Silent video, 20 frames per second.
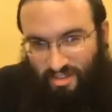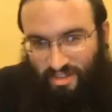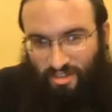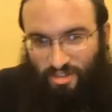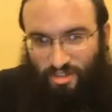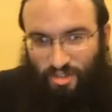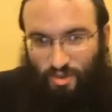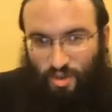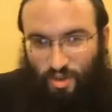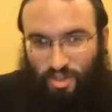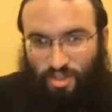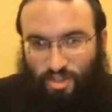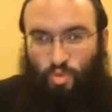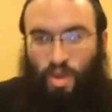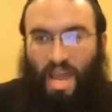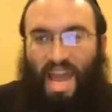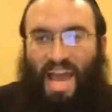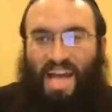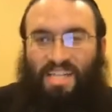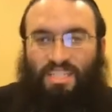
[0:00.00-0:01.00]
That's an interesting
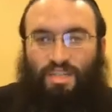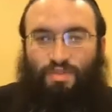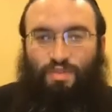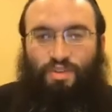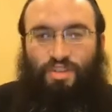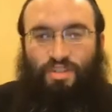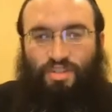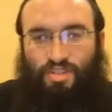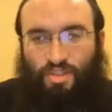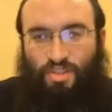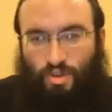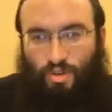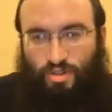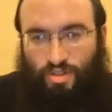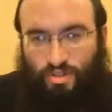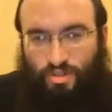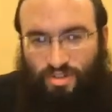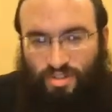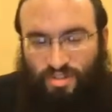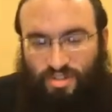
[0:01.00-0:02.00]
question. Do we ask for
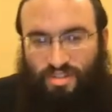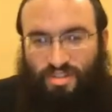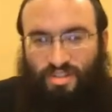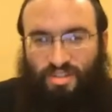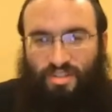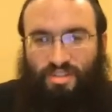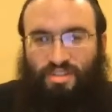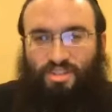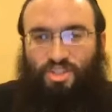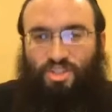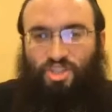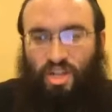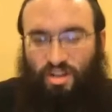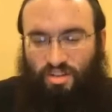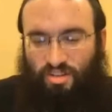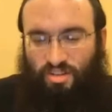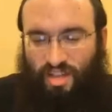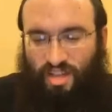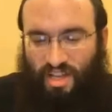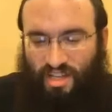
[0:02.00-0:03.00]
nisyonos? The
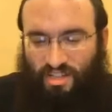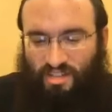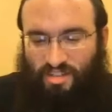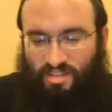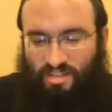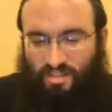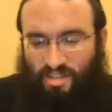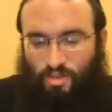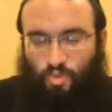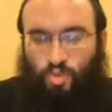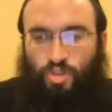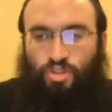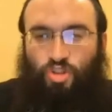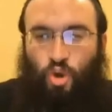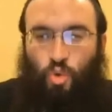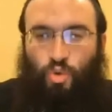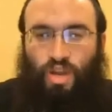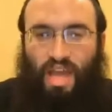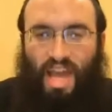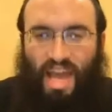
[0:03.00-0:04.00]
general answer is
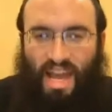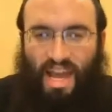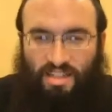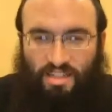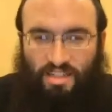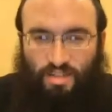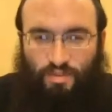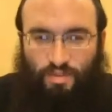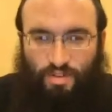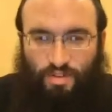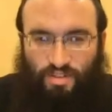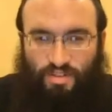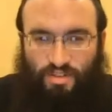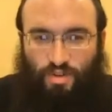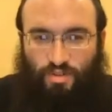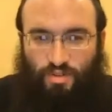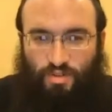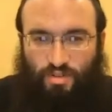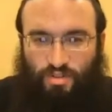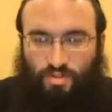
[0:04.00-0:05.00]
we don't ask for
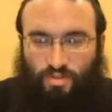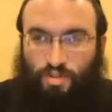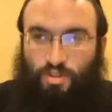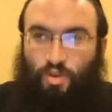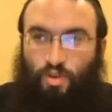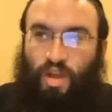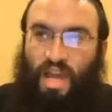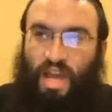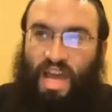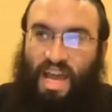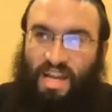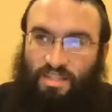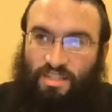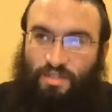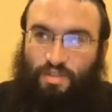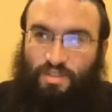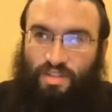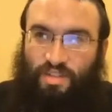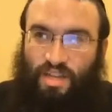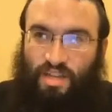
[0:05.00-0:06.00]
nisyonos. We don't
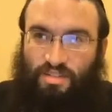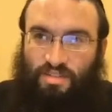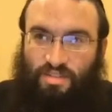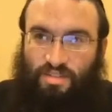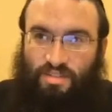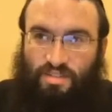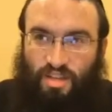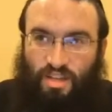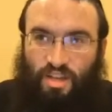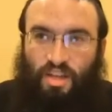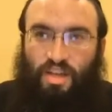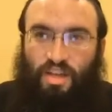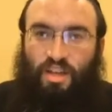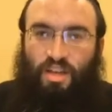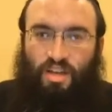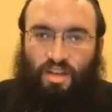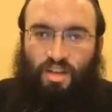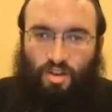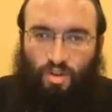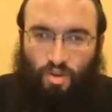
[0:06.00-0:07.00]
ask for tests.
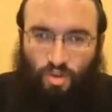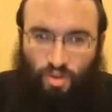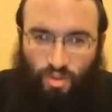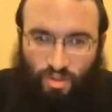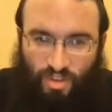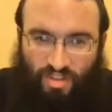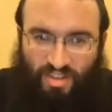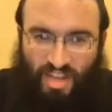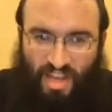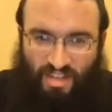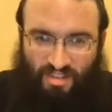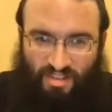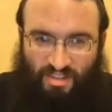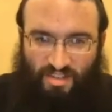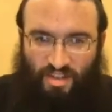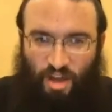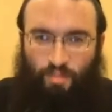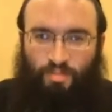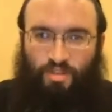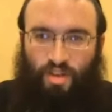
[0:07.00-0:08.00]
The
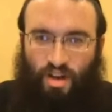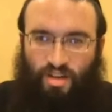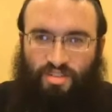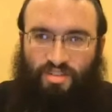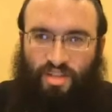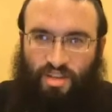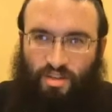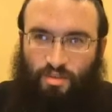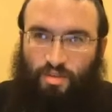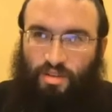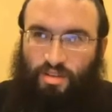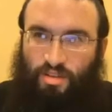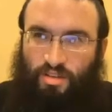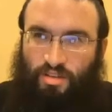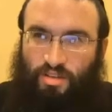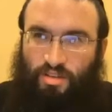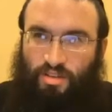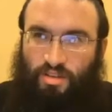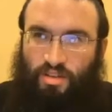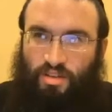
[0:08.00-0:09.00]
tests come to us
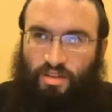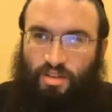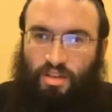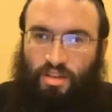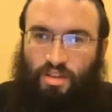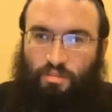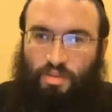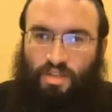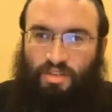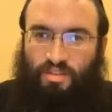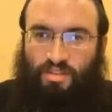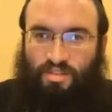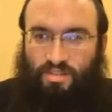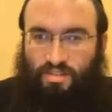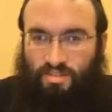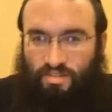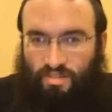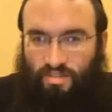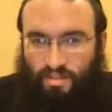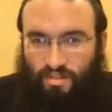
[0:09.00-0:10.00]
anyway.
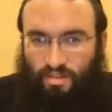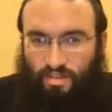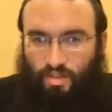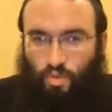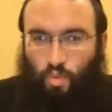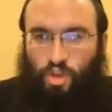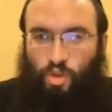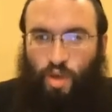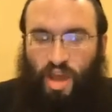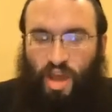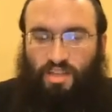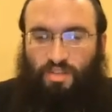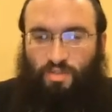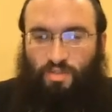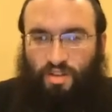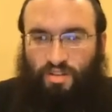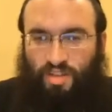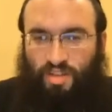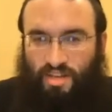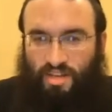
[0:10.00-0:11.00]
Because when you
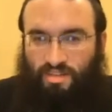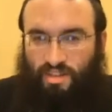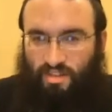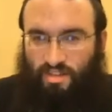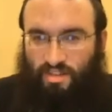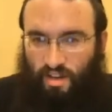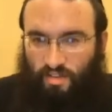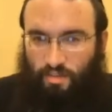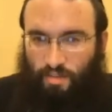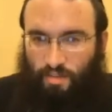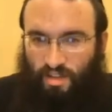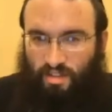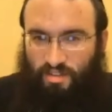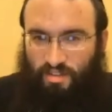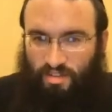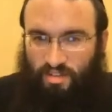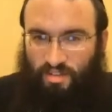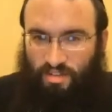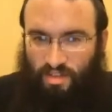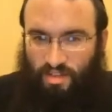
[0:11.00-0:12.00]
ask for a test, like David
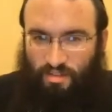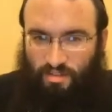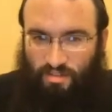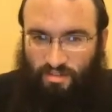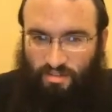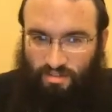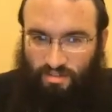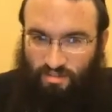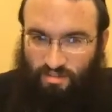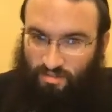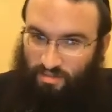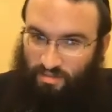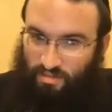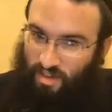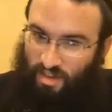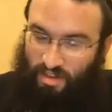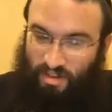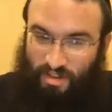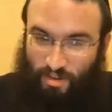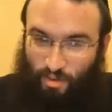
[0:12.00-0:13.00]
HaMelech did, he,
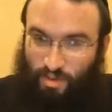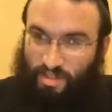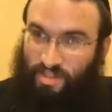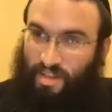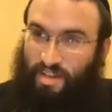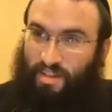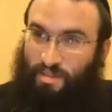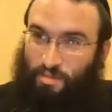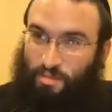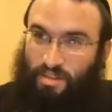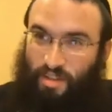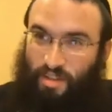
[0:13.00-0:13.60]
I don't want to